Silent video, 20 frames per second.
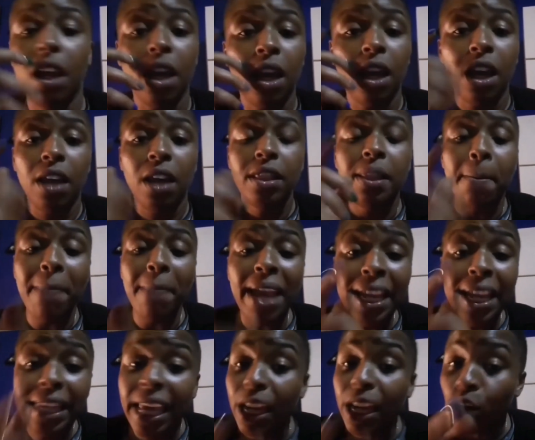The men
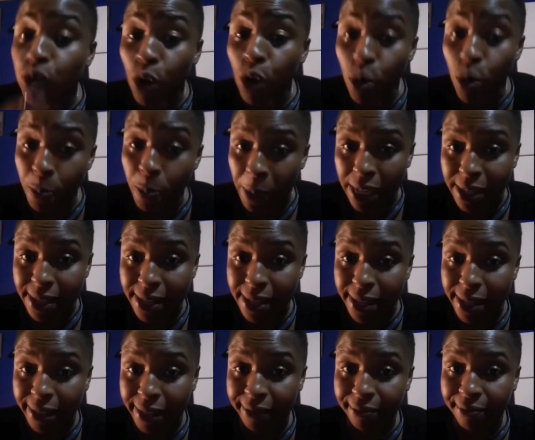get groupies
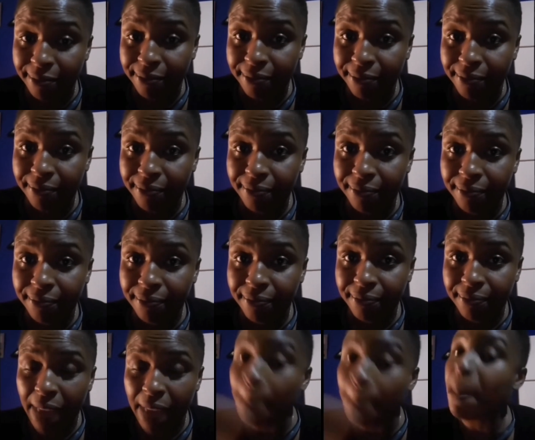
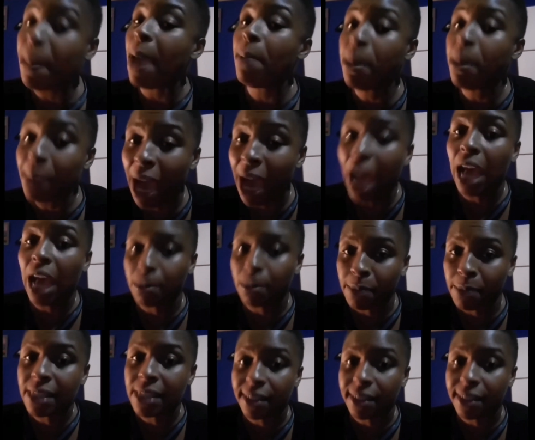and baby moms.